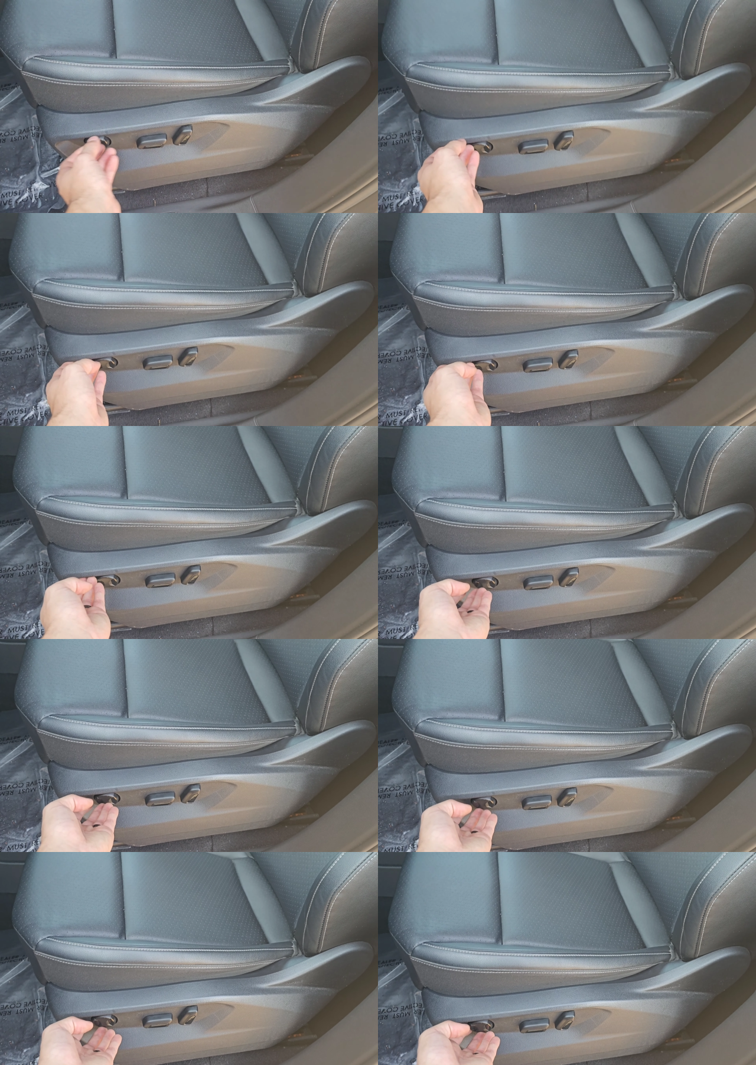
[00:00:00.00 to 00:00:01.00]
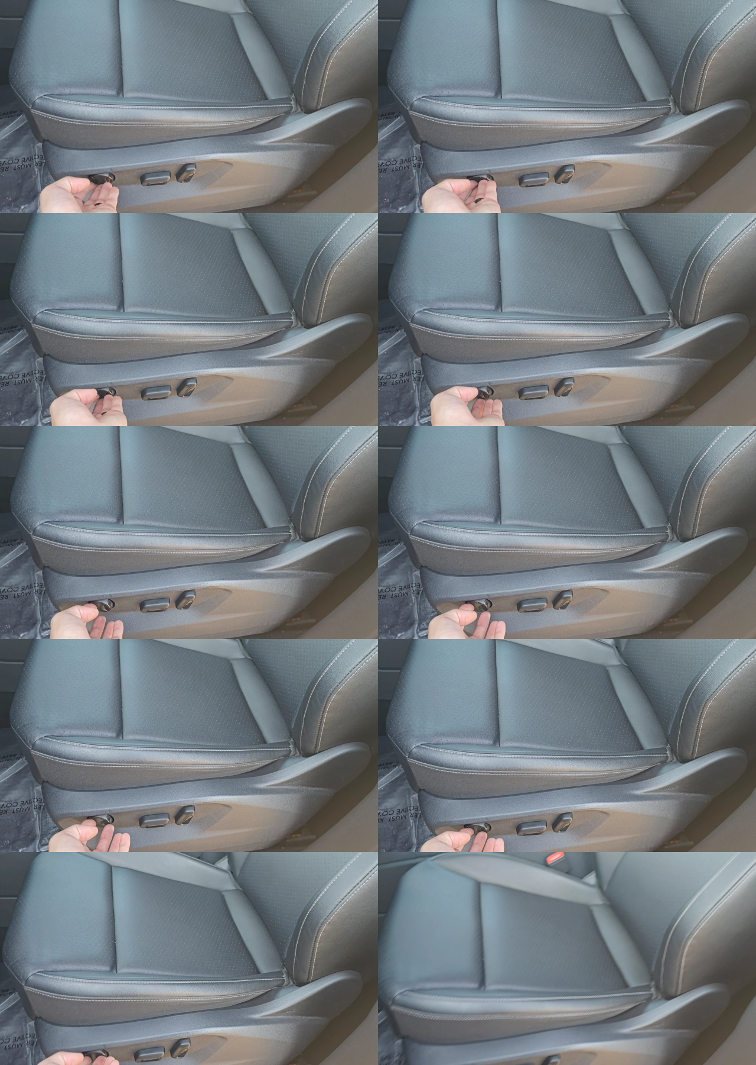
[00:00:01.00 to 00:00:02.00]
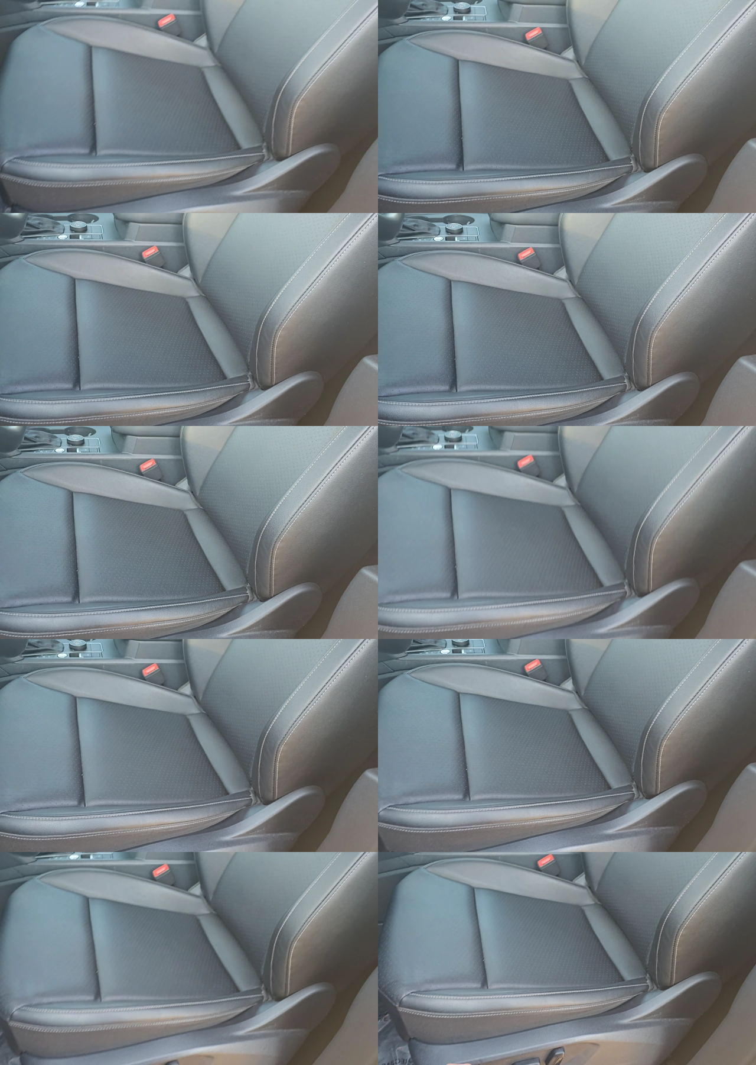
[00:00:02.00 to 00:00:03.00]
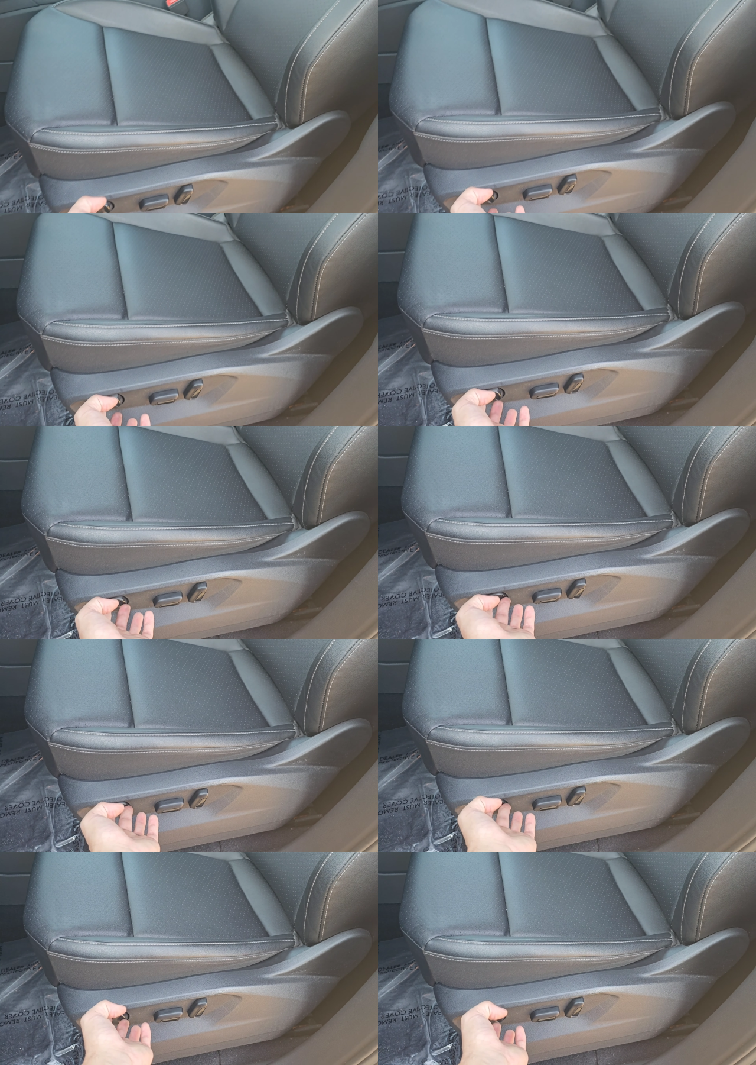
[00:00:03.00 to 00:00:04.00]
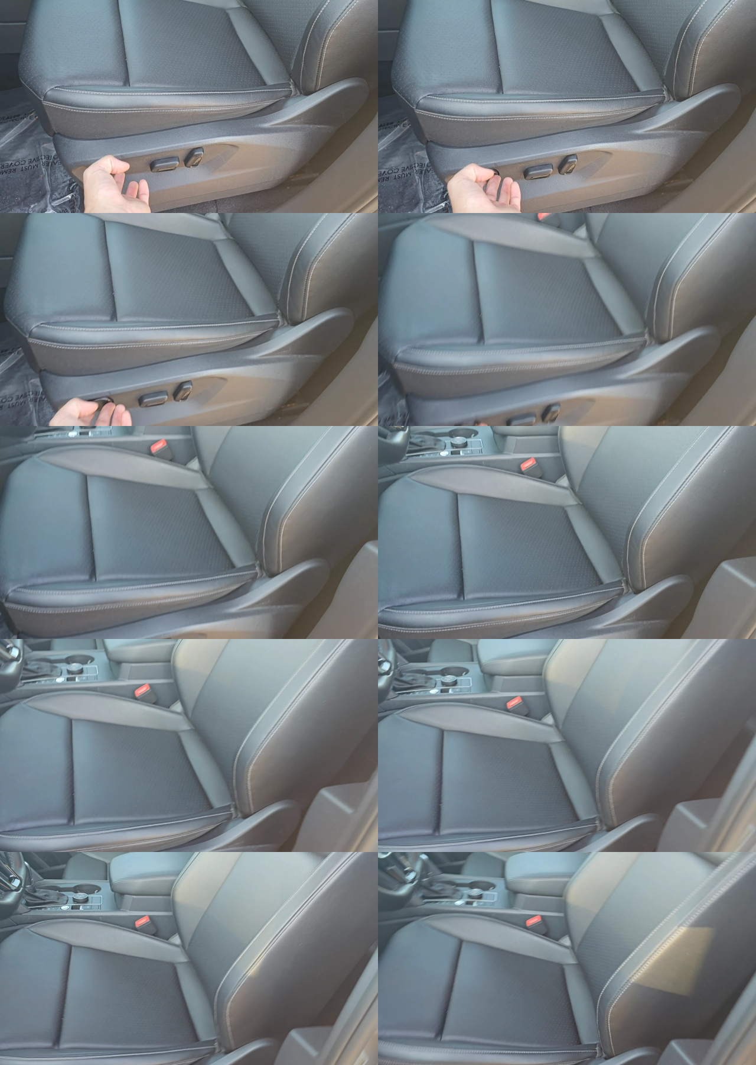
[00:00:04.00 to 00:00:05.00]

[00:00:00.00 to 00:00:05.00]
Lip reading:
No face is visible, so there are no lips to read.